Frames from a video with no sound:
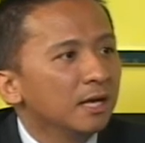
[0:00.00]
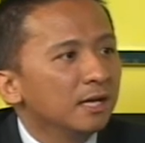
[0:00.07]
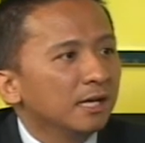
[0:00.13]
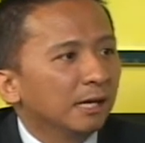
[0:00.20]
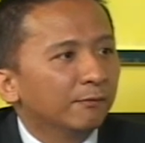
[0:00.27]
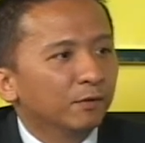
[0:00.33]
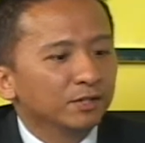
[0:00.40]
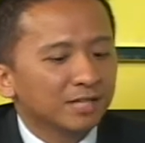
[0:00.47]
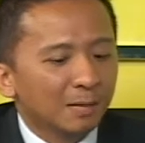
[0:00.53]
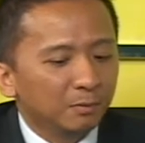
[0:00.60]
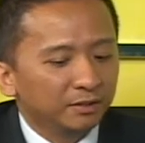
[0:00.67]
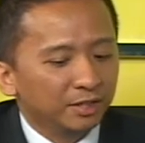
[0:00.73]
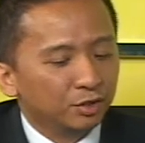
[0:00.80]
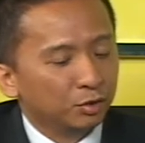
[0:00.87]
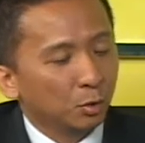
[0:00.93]
If, for example,
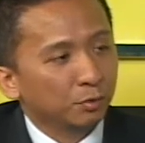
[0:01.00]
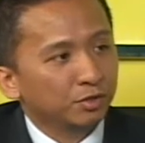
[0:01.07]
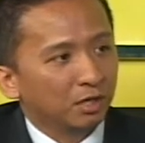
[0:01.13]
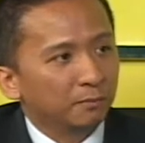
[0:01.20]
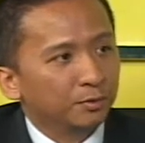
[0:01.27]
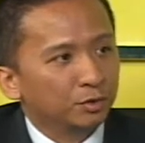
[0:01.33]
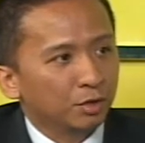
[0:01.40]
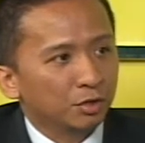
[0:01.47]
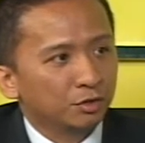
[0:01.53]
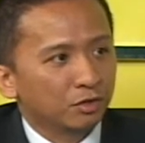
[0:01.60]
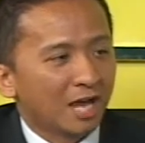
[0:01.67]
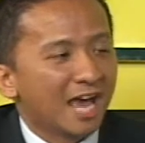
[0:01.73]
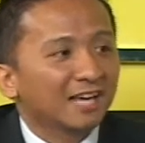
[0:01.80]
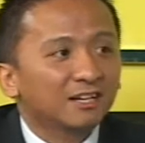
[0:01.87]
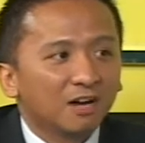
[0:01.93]
they chose arbitration,
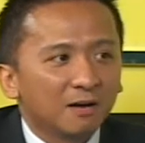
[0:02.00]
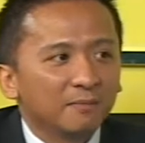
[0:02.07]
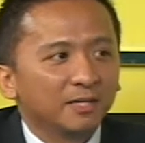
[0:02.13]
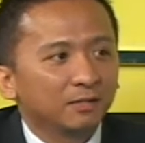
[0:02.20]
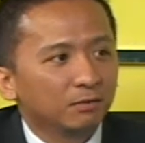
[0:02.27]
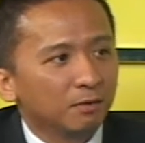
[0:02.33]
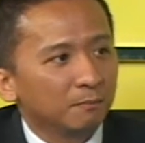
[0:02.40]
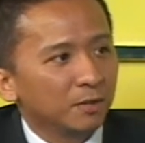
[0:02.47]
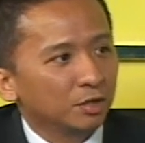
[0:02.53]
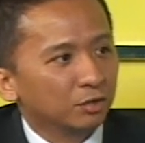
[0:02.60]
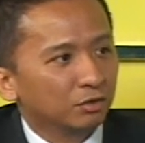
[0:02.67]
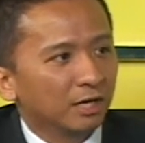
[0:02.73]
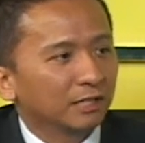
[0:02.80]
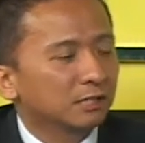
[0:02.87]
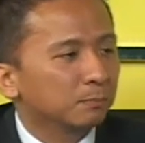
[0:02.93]
I come into the picture,
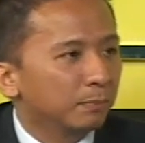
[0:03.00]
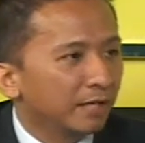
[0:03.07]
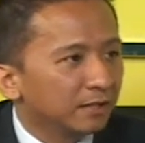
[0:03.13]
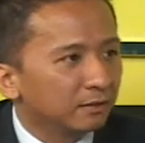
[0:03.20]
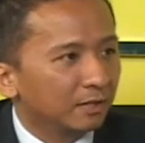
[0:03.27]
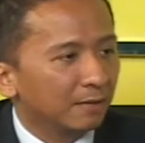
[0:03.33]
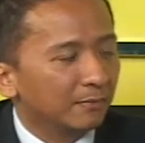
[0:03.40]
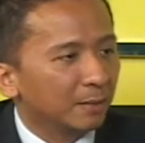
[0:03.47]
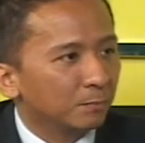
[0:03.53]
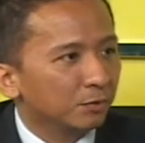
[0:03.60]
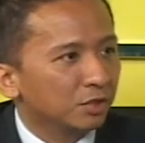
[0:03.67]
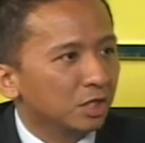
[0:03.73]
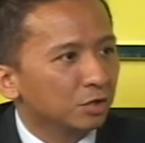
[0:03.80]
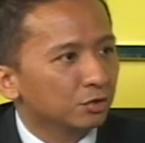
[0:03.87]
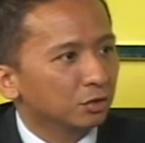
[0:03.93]
I explain to them the
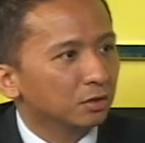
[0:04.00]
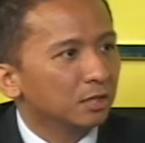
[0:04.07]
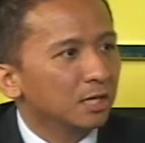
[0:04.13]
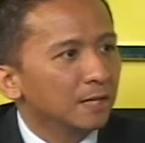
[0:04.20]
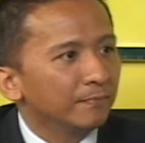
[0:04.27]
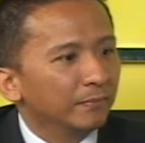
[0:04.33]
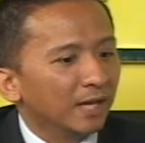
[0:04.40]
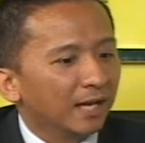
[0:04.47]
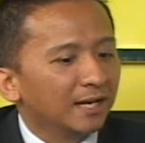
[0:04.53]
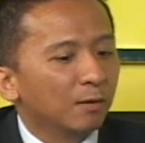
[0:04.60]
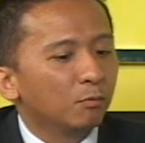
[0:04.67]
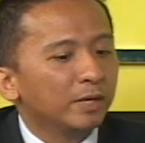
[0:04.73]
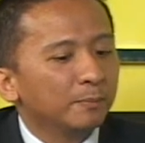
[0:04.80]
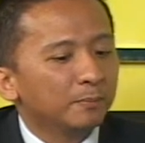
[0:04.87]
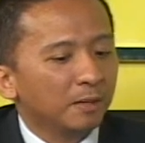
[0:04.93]
procedure, and then
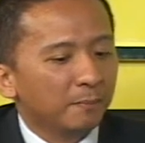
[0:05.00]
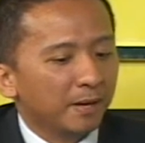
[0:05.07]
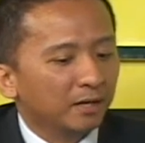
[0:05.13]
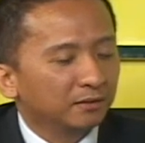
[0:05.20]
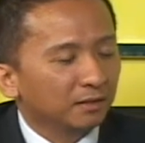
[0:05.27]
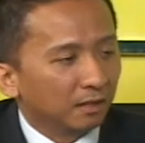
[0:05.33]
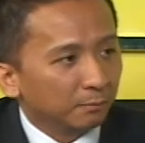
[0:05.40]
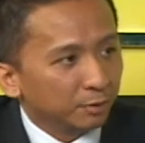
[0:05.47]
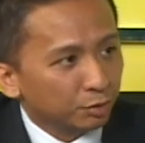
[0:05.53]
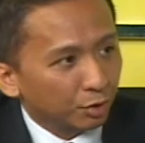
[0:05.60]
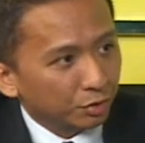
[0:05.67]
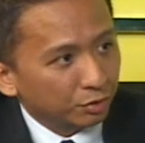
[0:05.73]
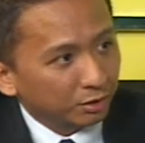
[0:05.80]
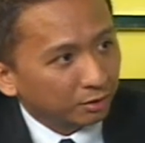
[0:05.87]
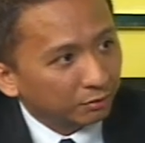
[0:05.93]
we prepare the
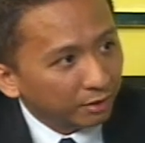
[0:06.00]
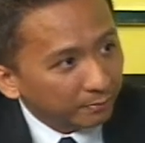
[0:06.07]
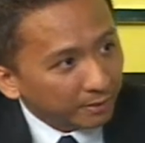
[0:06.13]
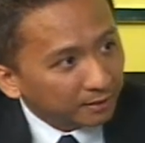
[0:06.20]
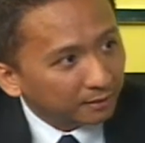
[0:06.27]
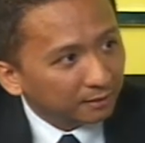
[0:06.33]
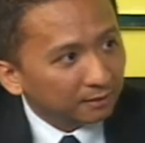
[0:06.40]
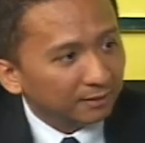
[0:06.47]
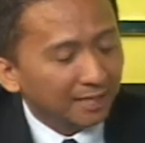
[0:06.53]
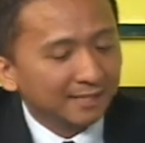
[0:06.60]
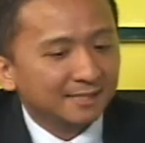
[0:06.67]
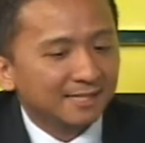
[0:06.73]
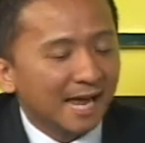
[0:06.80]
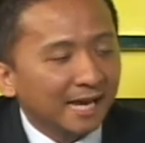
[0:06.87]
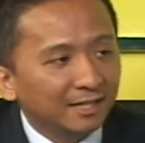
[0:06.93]
arbitration agreement, they
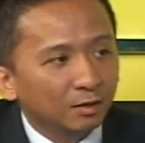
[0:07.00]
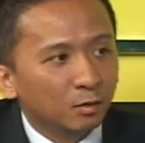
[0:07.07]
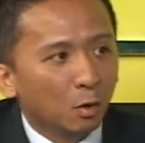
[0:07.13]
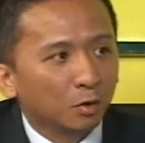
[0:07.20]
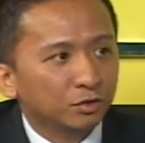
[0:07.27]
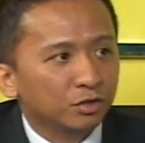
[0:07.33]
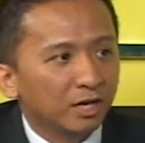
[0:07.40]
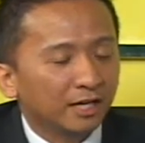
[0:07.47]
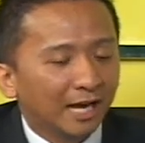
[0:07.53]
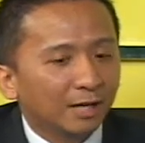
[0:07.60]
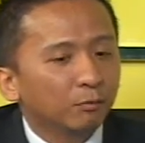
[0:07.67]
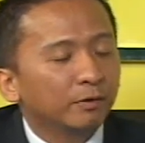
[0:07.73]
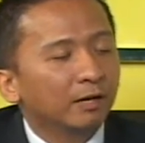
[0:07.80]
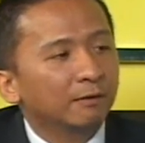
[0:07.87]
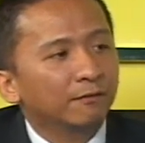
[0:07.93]
sign the contract, and
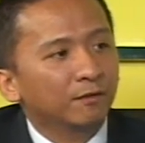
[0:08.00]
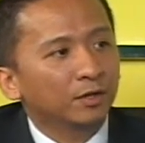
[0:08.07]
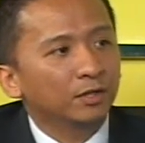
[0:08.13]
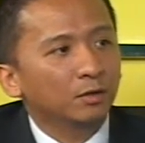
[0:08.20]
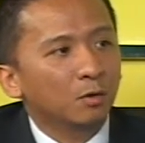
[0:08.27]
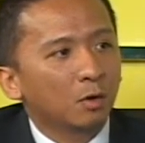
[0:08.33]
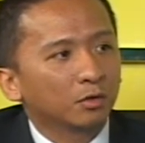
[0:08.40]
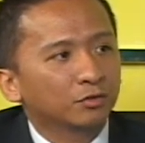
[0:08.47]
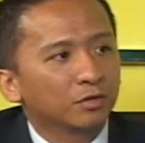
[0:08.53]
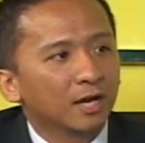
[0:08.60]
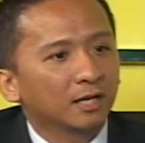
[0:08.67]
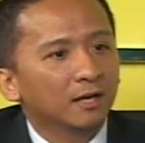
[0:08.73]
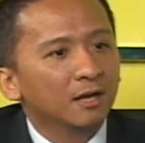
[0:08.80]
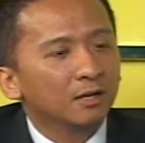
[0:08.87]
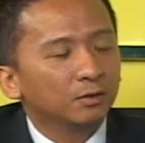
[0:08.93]
we refer the
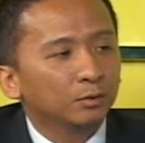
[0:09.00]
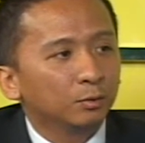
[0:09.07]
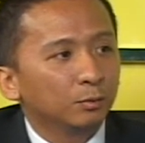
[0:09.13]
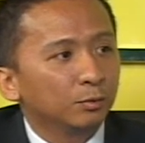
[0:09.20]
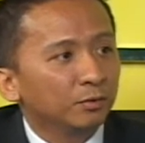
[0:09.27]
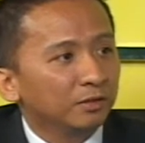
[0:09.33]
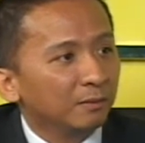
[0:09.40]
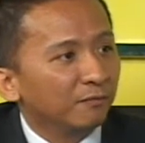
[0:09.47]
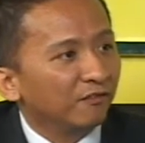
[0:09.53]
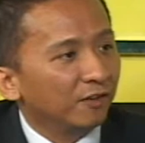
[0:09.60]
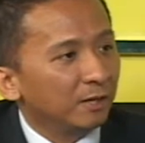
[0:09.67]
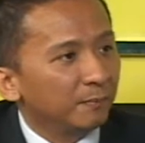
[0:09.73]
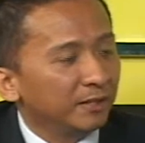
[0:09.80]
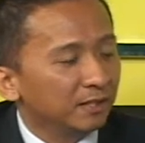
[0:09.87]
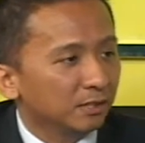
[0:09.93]
contract to the
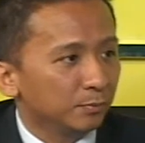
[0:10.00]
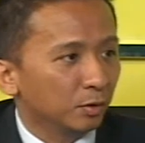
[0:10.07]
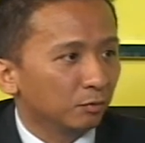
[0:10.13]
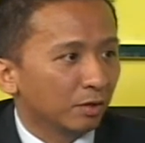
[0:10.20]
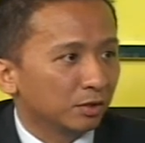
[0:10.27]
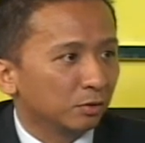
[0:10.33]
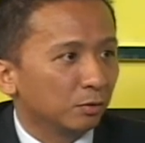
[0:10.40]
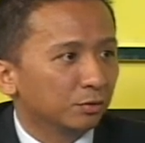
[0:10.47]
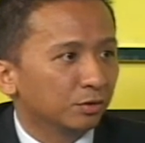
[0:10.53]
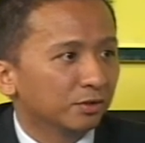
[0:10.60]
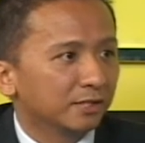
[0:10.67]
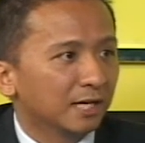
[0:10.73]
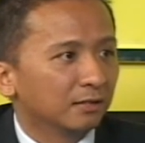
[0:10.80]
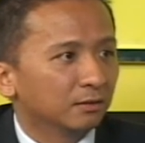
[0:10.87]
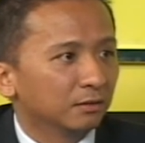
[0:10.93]
Philippine Dispute Resolution
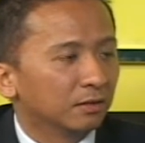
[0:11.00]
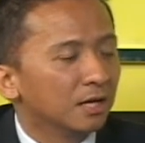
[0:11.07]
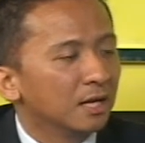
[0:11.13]
Center.